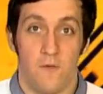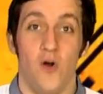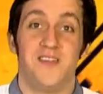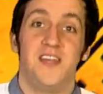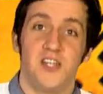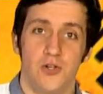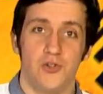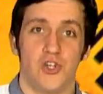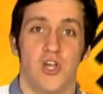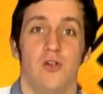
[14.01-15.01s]
For
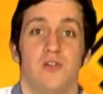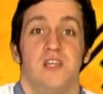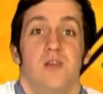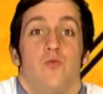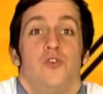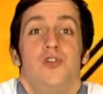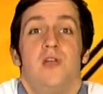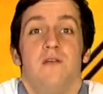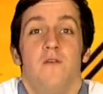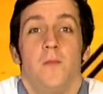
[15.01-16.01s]
additional security, would
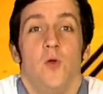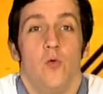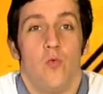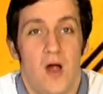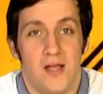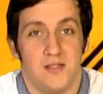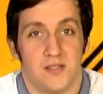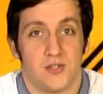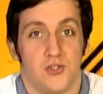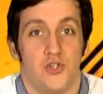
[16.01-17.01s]
you give up your
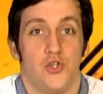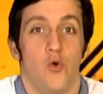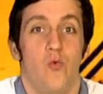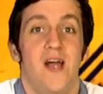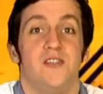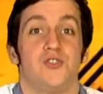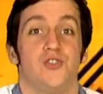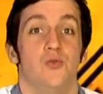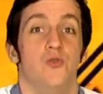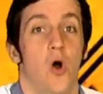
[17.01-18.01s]
rights, such as your right
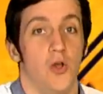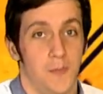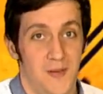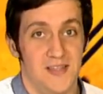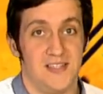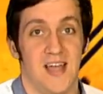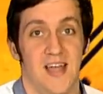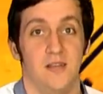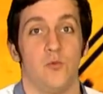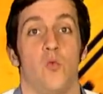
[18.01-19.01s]
to not be
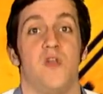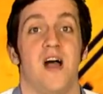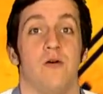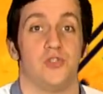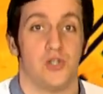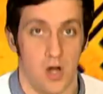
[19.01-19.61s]
detained without